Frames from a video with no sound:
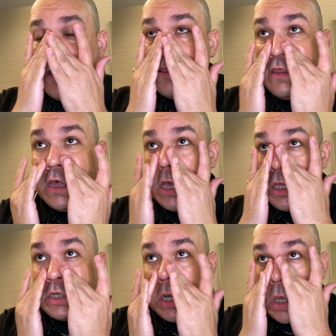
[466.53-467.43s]

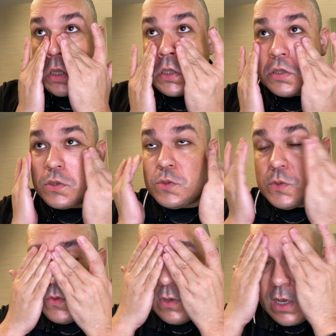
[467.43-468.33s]
than
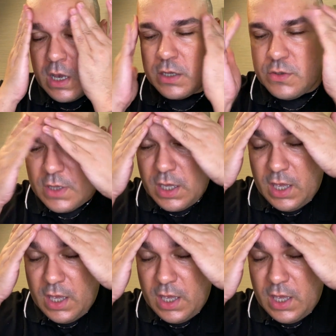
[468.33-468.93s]
to actually